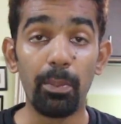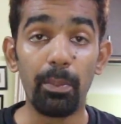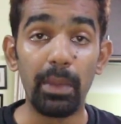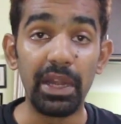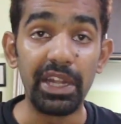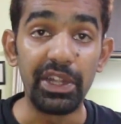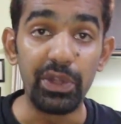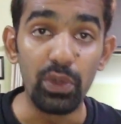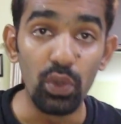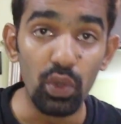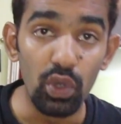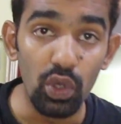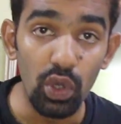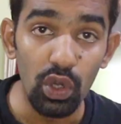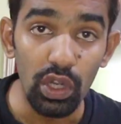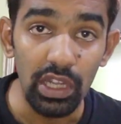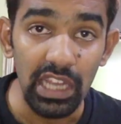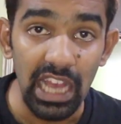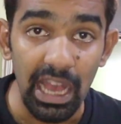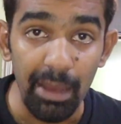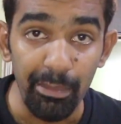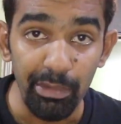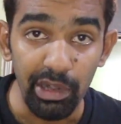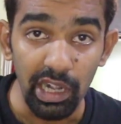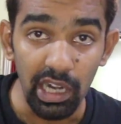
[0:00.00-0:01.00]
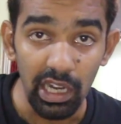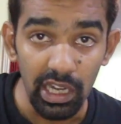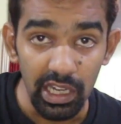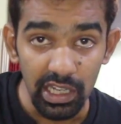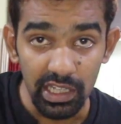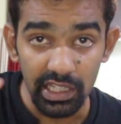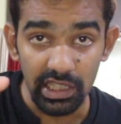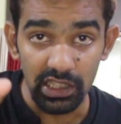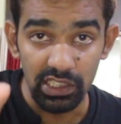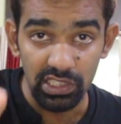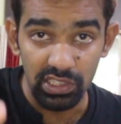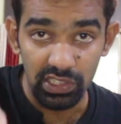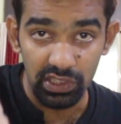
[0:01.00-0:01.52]
My 2GO camera
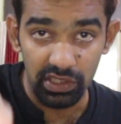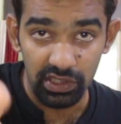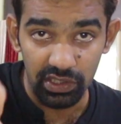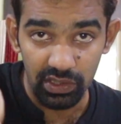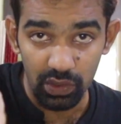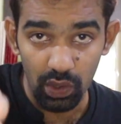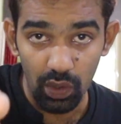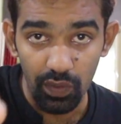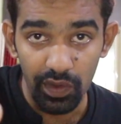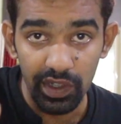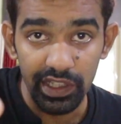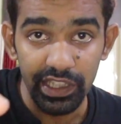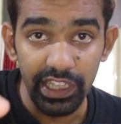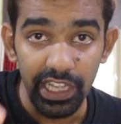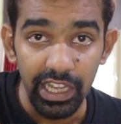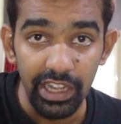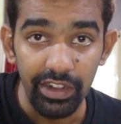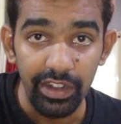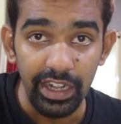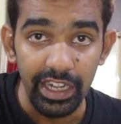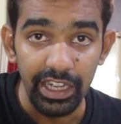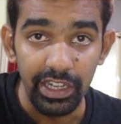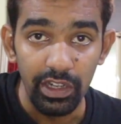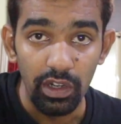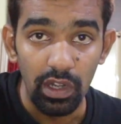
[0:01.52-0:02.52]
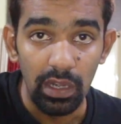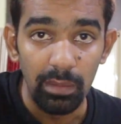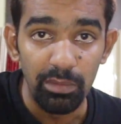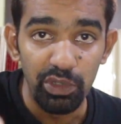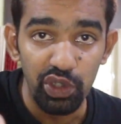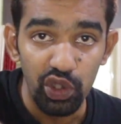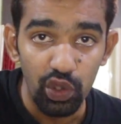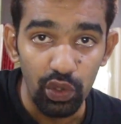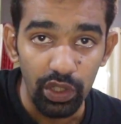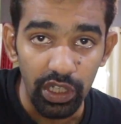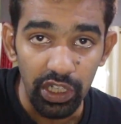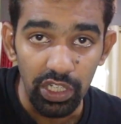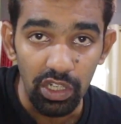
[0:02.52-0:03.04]
is over there right now. I'm
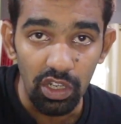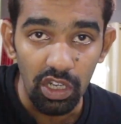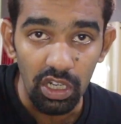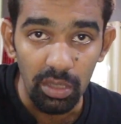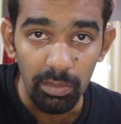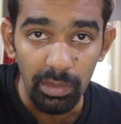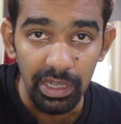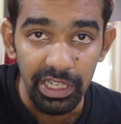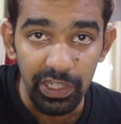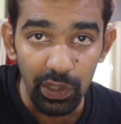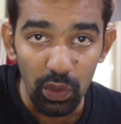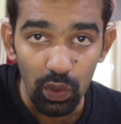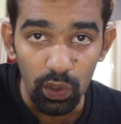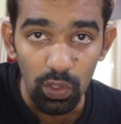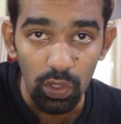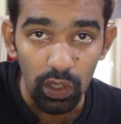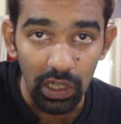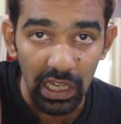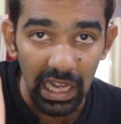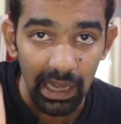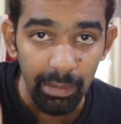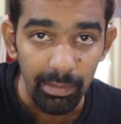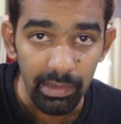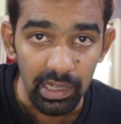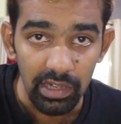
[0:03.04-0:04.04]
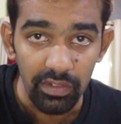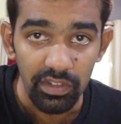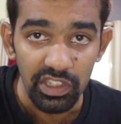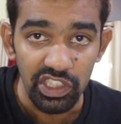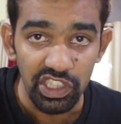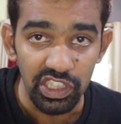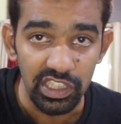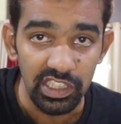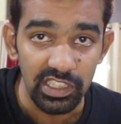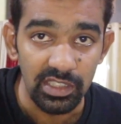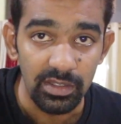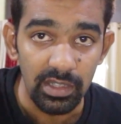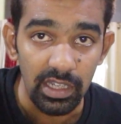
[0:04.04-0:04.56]
shooting on my 2GO camera,
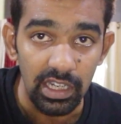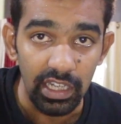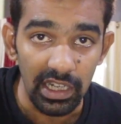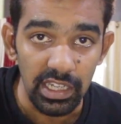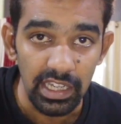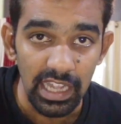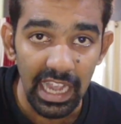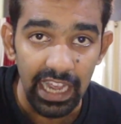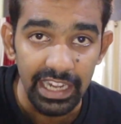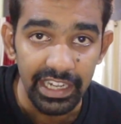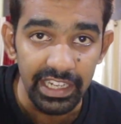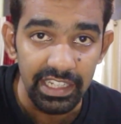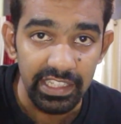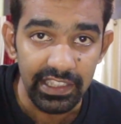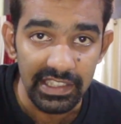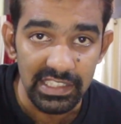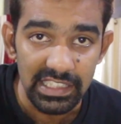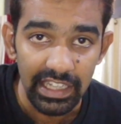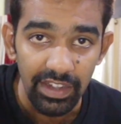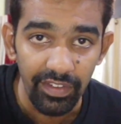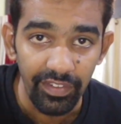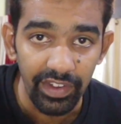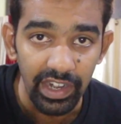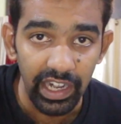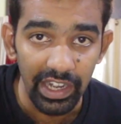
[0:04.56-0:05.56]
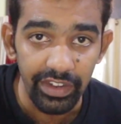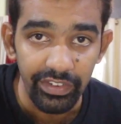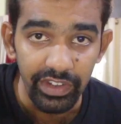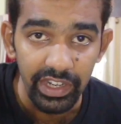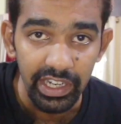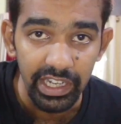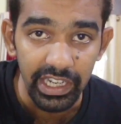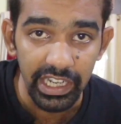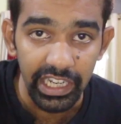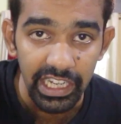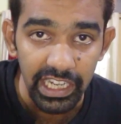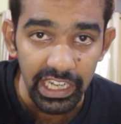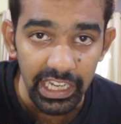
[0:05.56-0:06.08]
which is a Canon
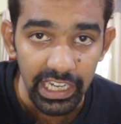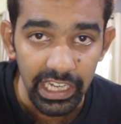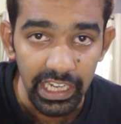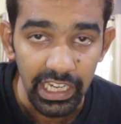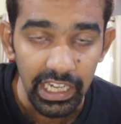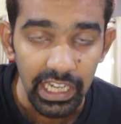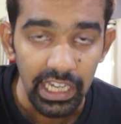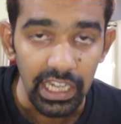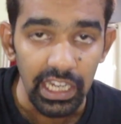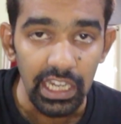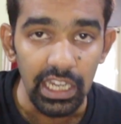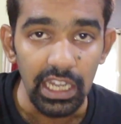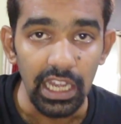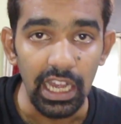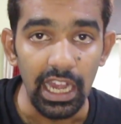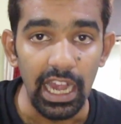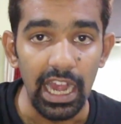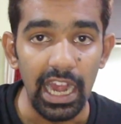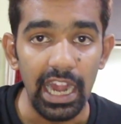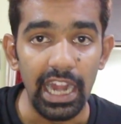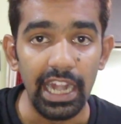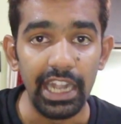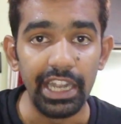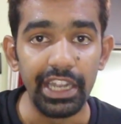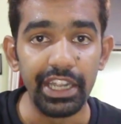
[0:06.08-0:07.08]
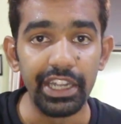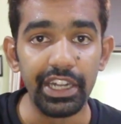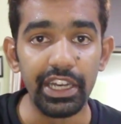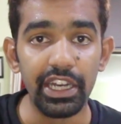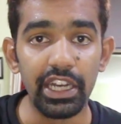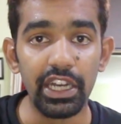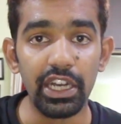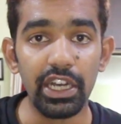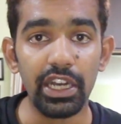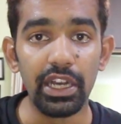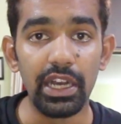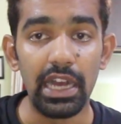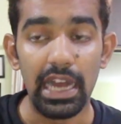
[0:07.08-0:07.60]
700D, and
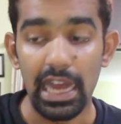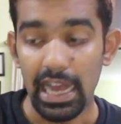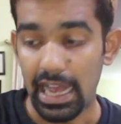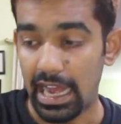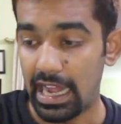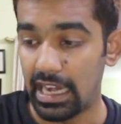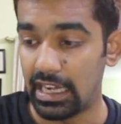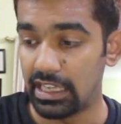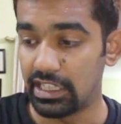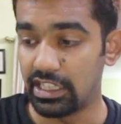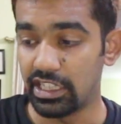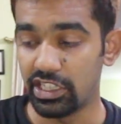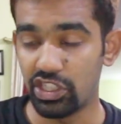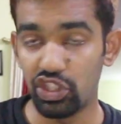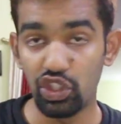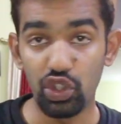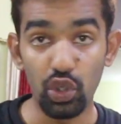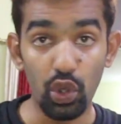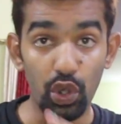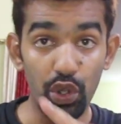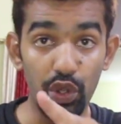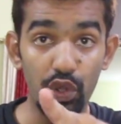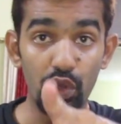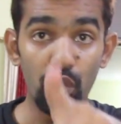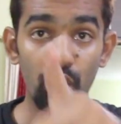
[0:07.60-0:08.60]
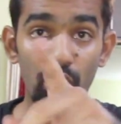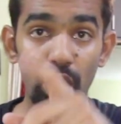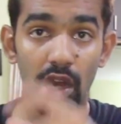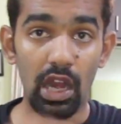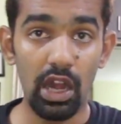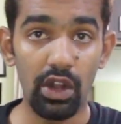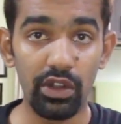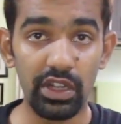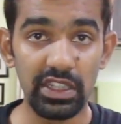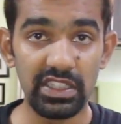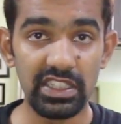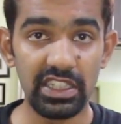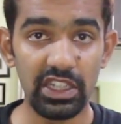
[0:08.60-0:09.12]
I'll just show you
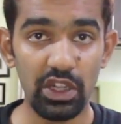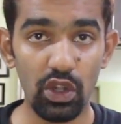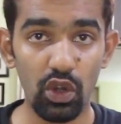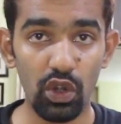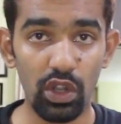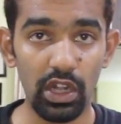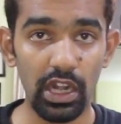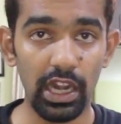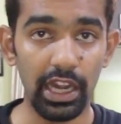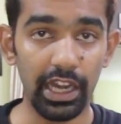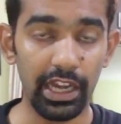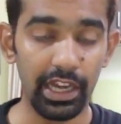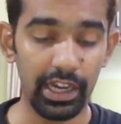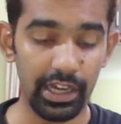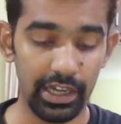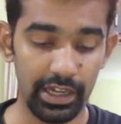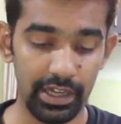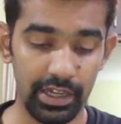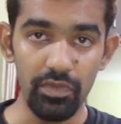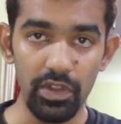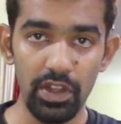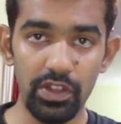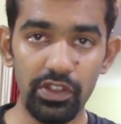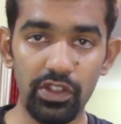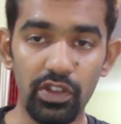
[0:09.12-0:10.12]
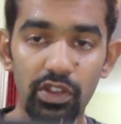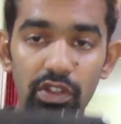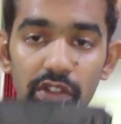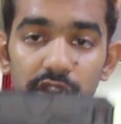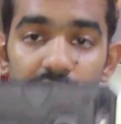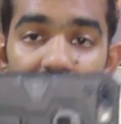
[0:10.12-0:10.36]
how does it look like. So